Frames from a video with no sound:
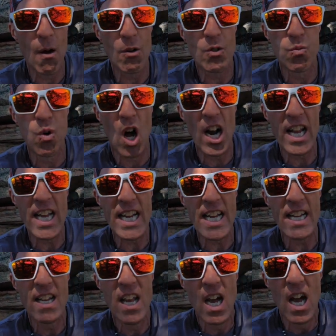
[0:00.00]
was
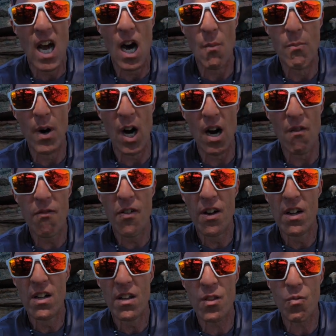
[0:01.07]
running above
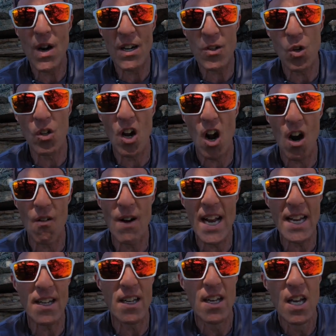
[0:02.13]
threshold heart
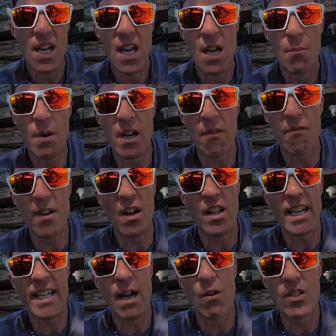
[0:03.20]
rate, but it felt
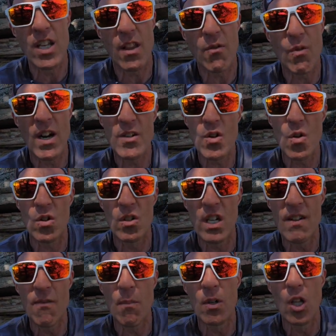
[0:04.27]
like I was at threshold or
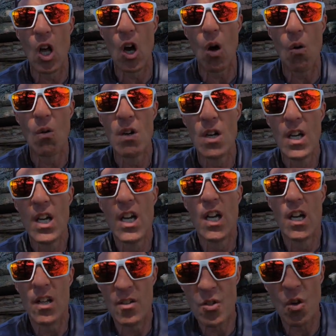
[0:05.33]
even below.
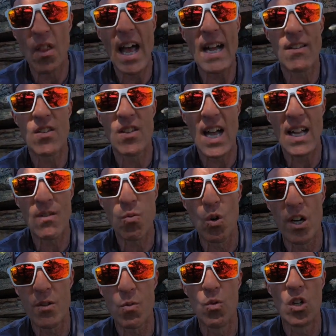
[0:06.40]
And so that's
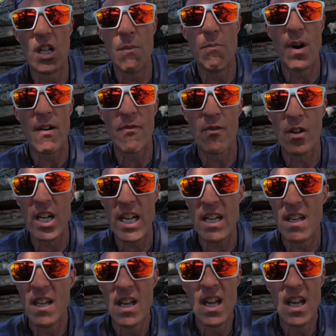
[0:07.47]
where it's really buffering